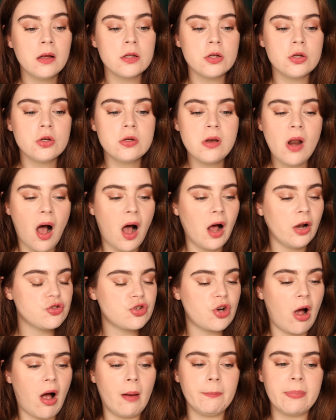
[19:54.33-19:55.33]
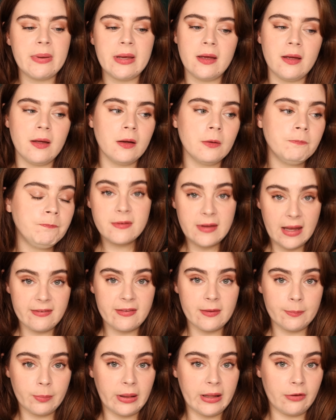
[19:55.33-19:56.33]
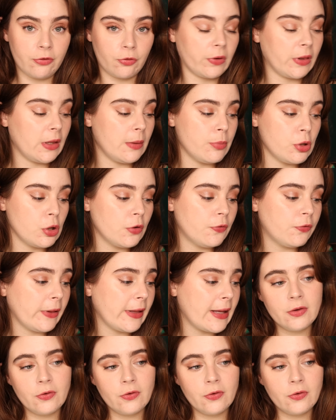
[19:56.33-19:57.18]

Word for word: not choppy, stays in place really beautifully.